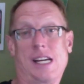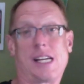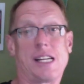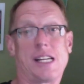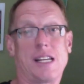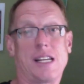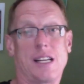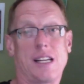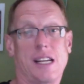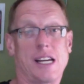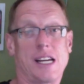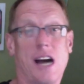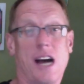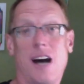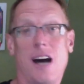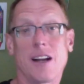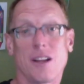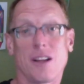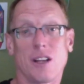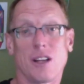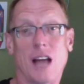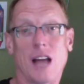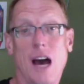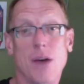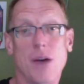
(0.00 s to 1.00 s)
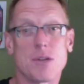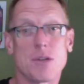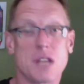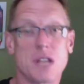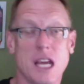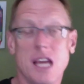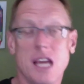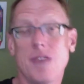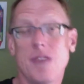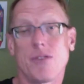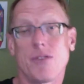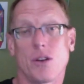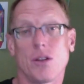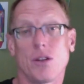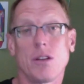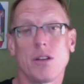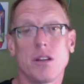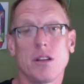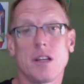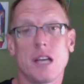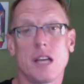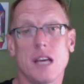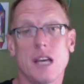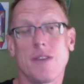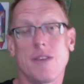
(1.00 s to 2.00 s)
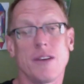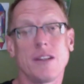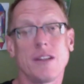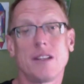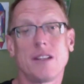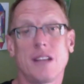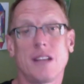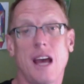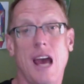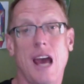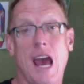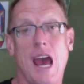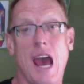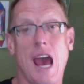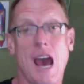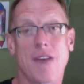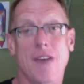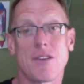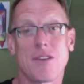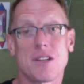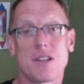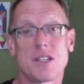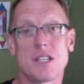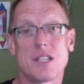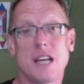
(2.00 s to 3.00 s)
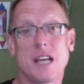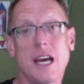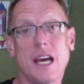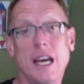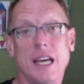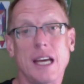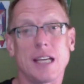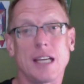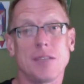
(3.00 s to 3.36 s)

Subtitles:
God allows evil even to have its day.